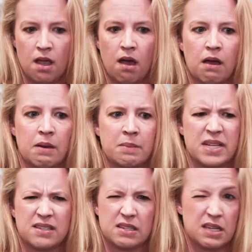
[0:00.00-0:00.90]

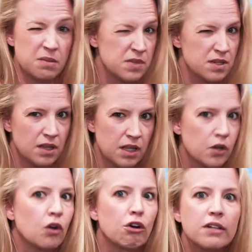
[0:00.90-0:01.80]
It seemed a
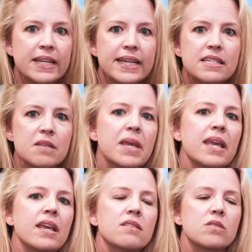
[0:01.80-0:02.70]
little early to
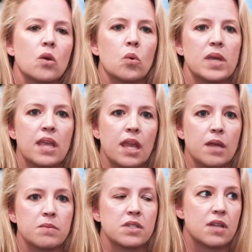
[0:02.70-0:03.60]
me, so we
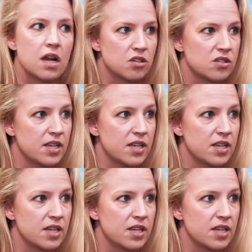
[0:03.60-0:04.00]
came to Dr.